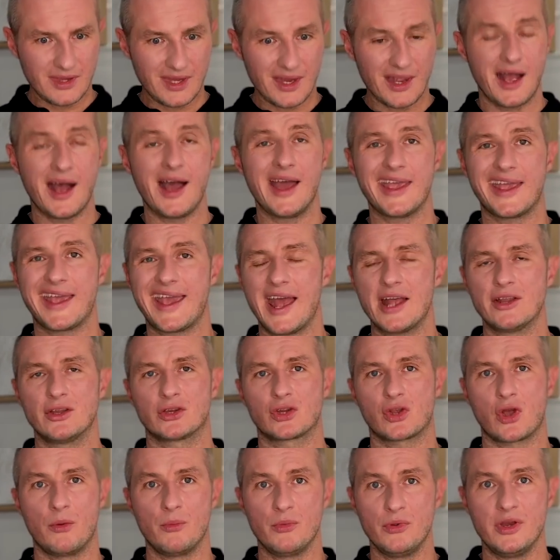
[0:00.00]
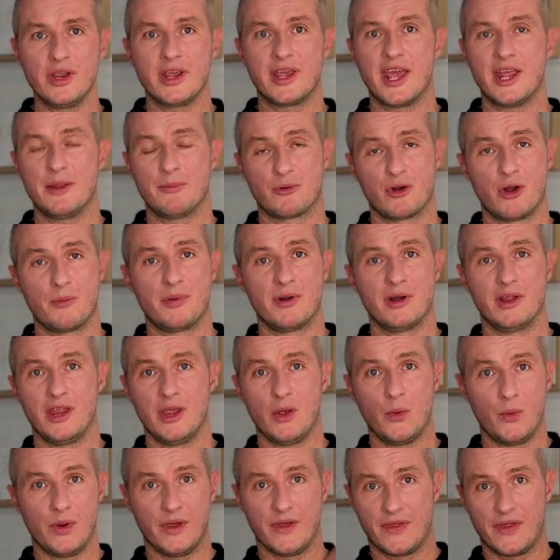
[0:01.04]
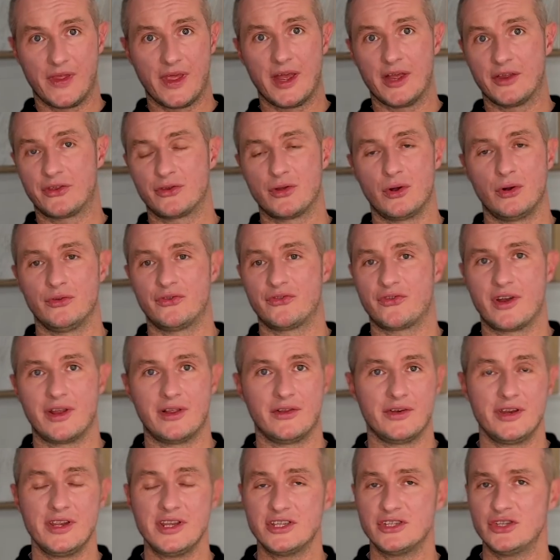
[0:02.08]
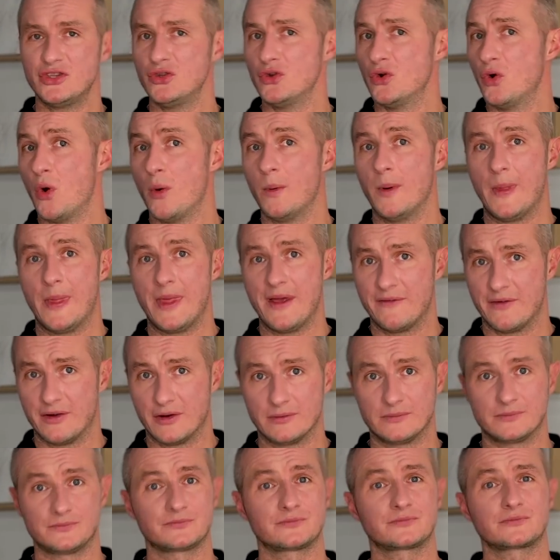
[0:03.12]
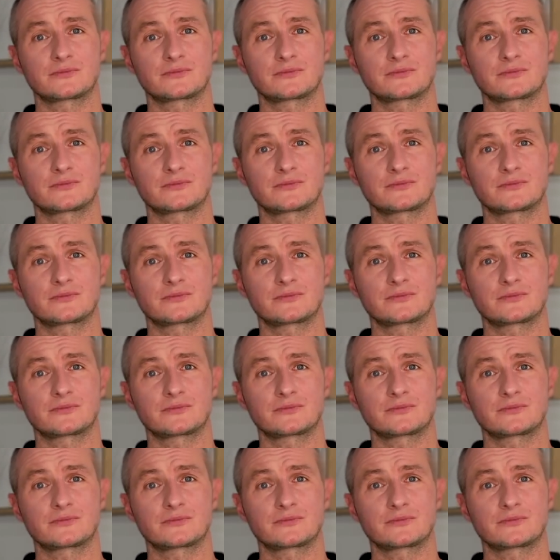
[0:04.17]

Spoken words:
I cannot communicate properly with the tow trailer ECU or whatever.